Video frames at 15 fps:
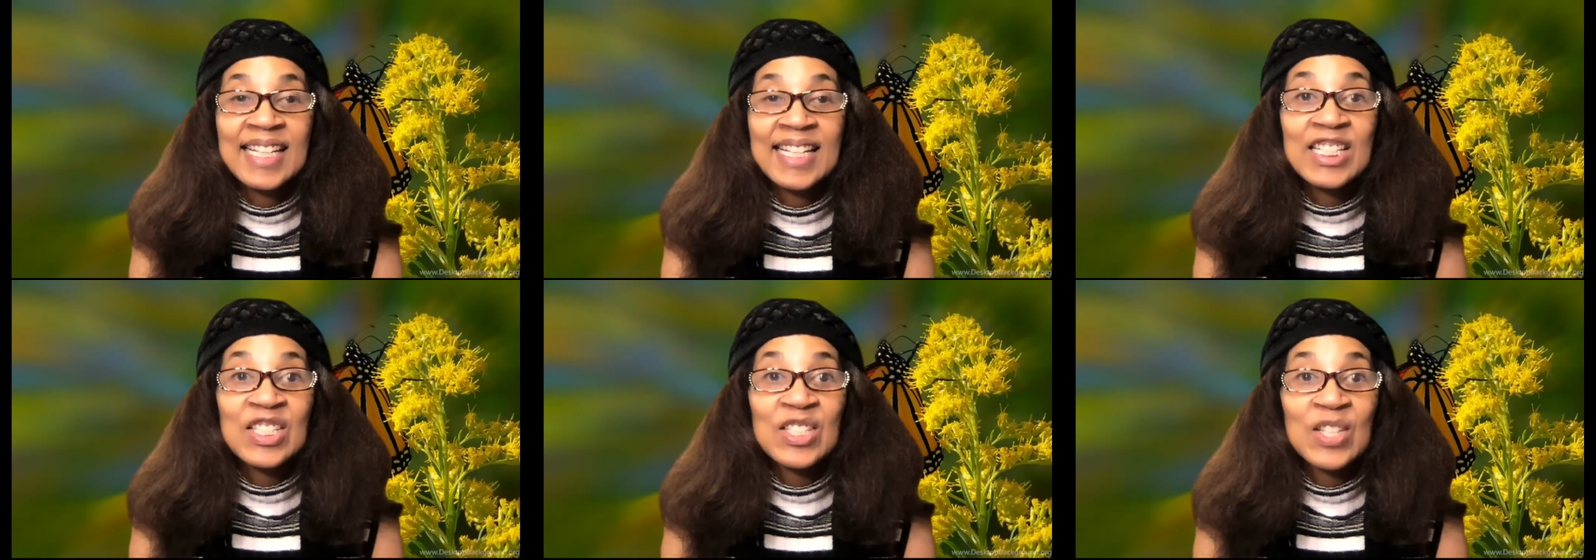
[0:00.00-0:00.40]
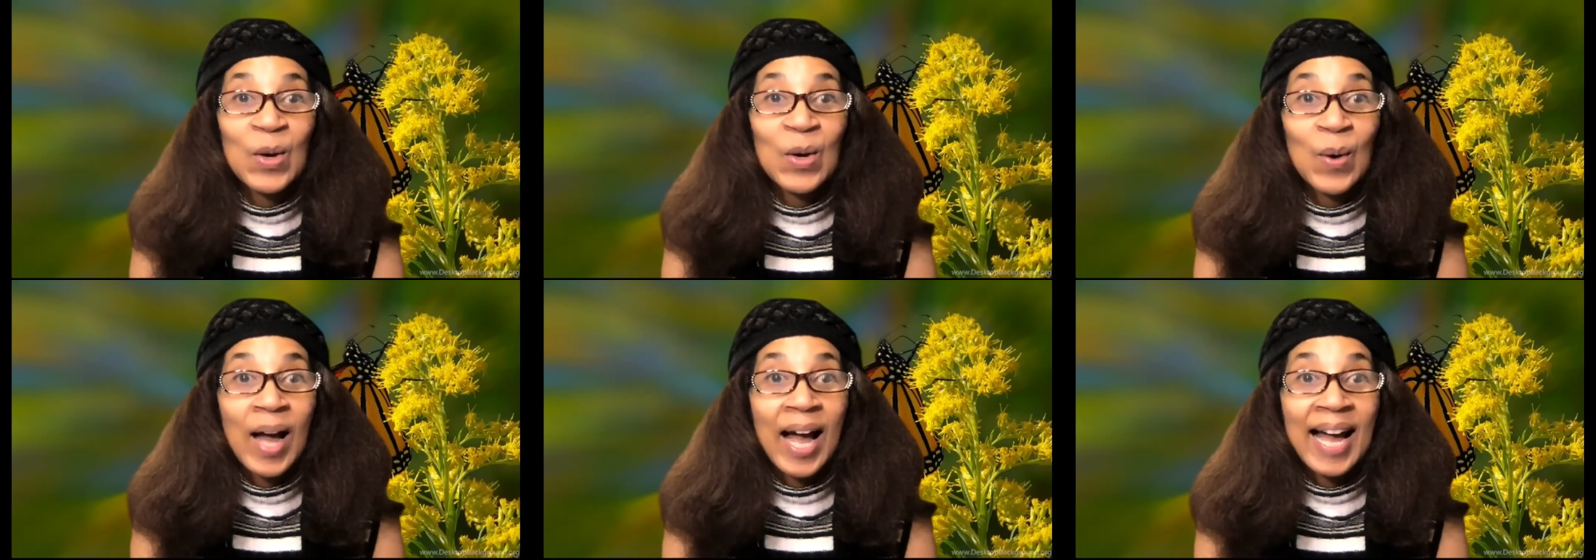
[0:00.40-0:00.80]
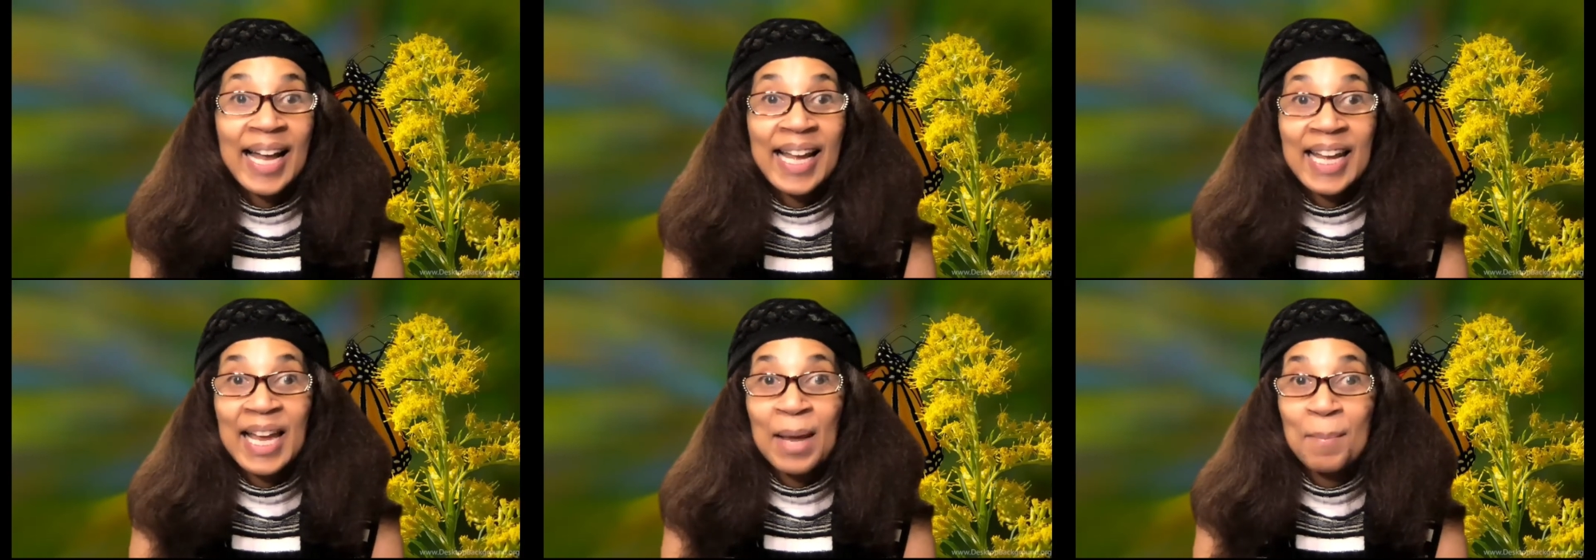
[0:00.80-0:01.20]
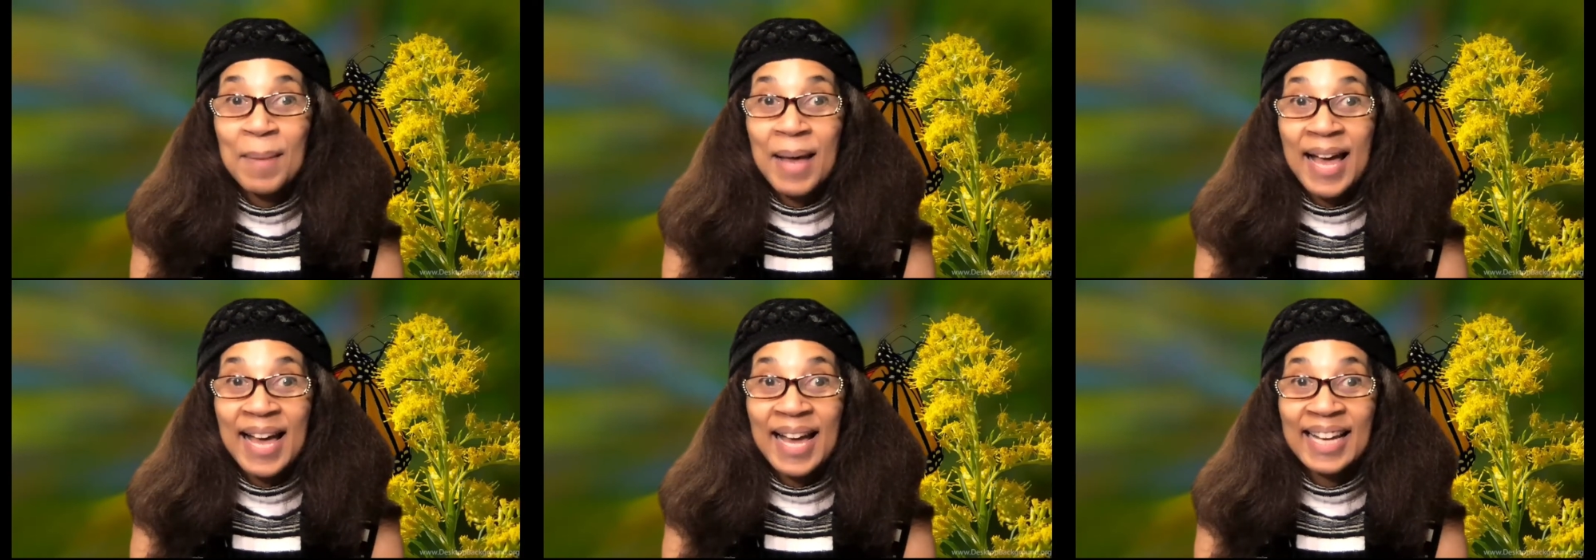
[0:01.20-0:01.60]
So I am
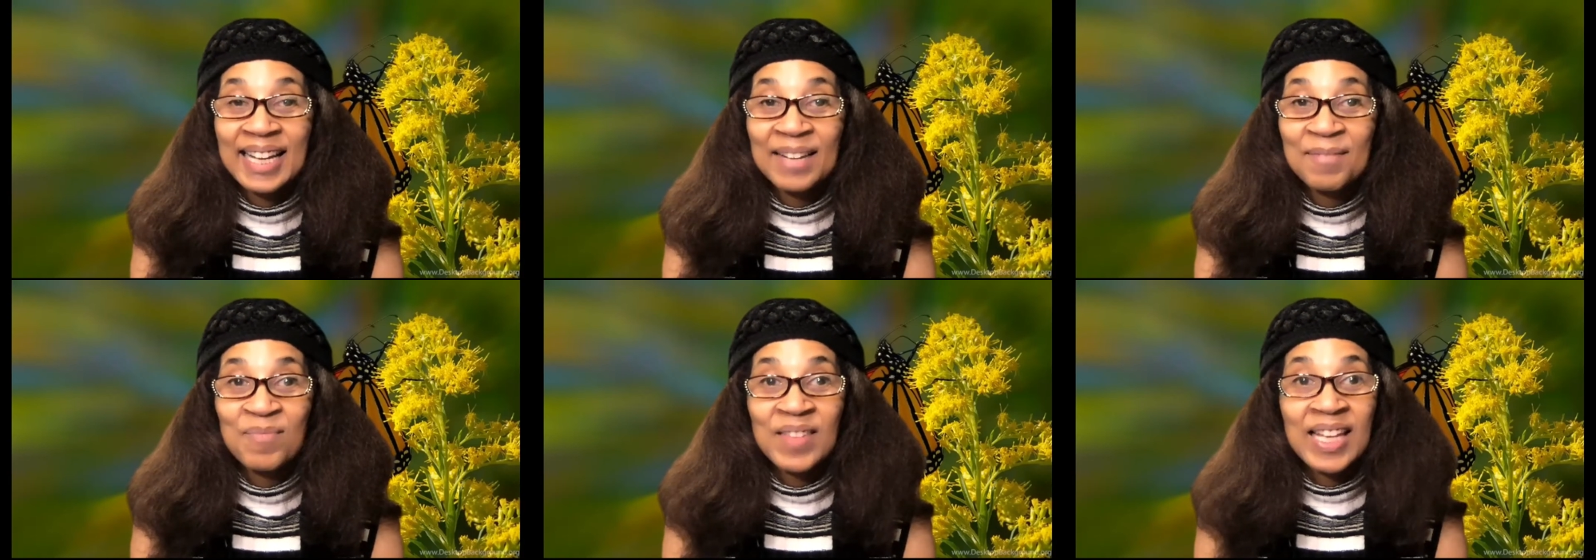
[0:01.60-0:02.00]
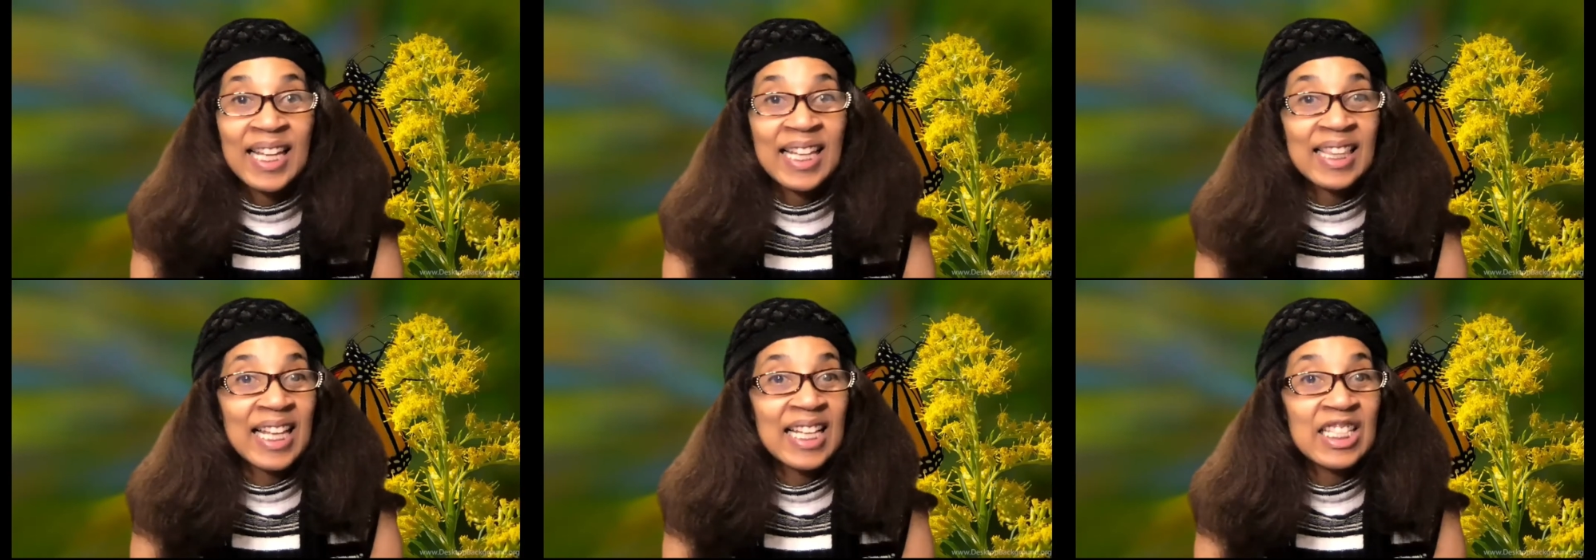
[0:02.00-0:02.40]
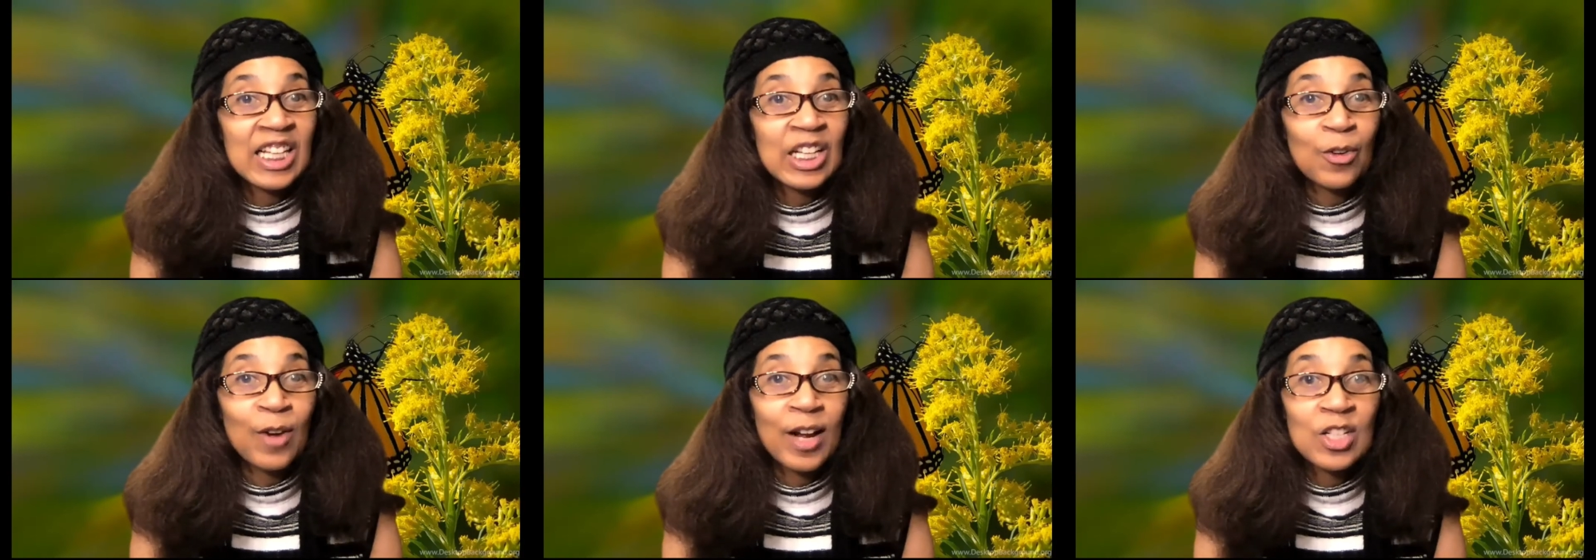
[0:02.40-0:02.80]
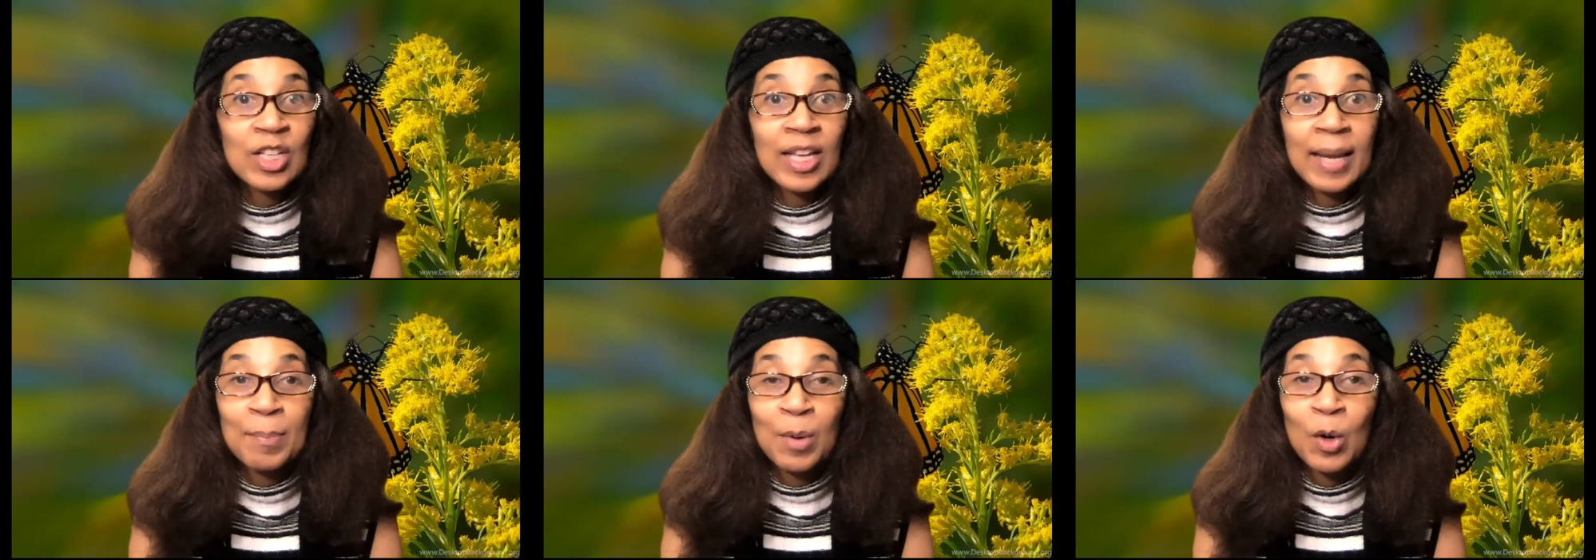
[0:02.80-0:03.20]
back. Let's
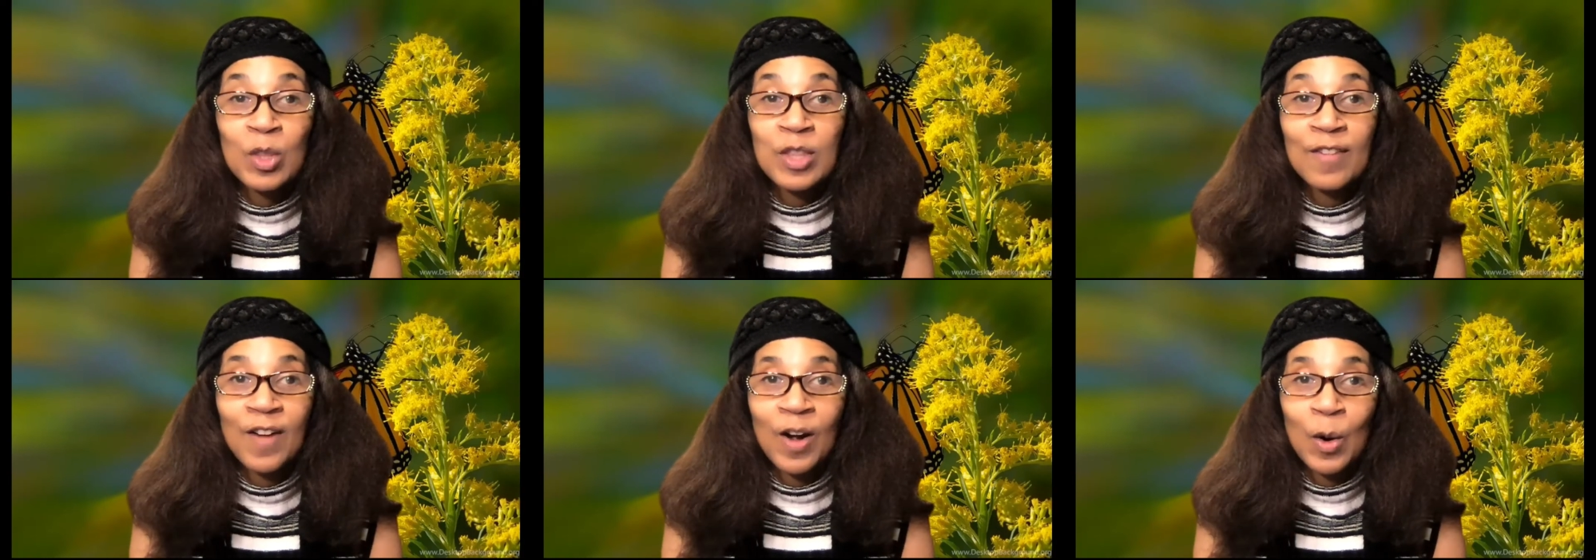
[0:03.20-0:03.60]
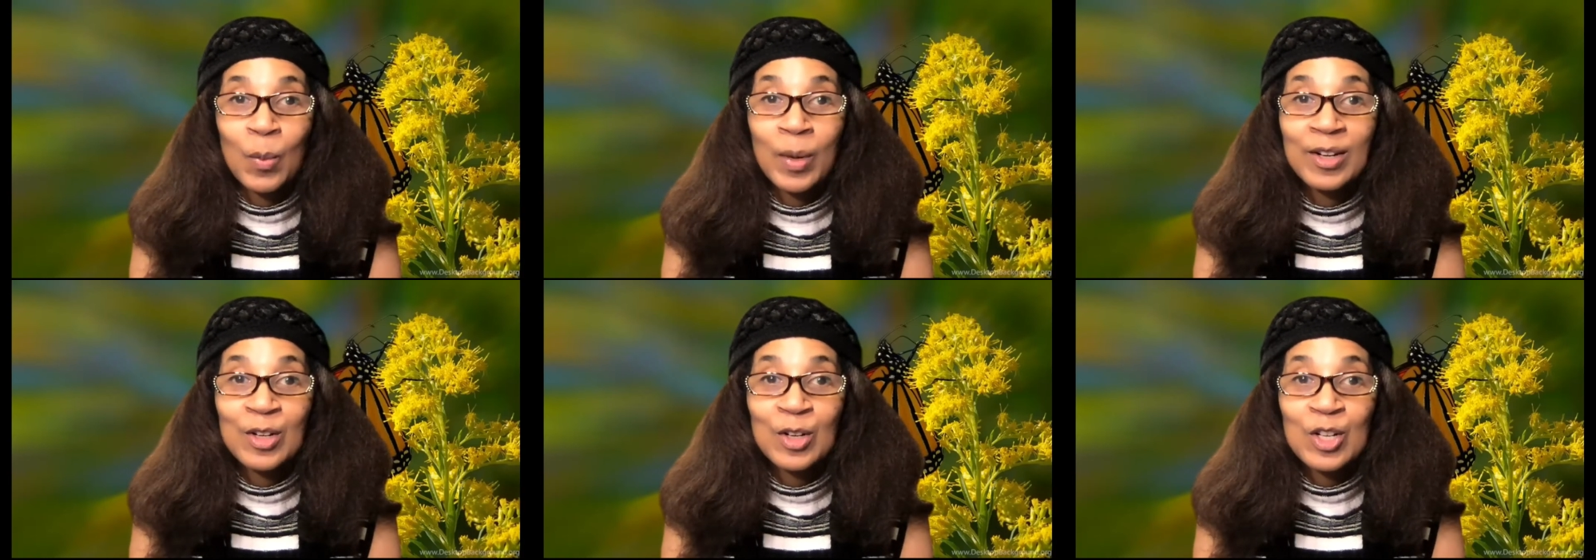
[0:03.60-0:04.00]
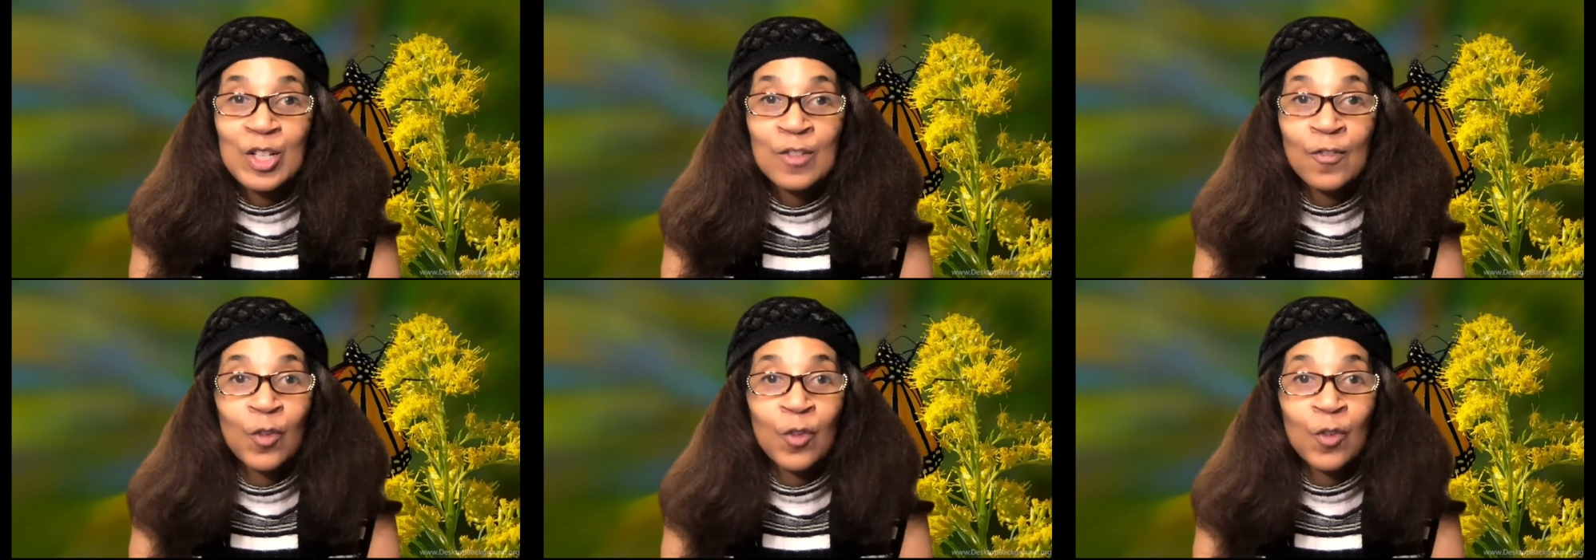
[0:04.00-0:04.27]
congratulate both of our winners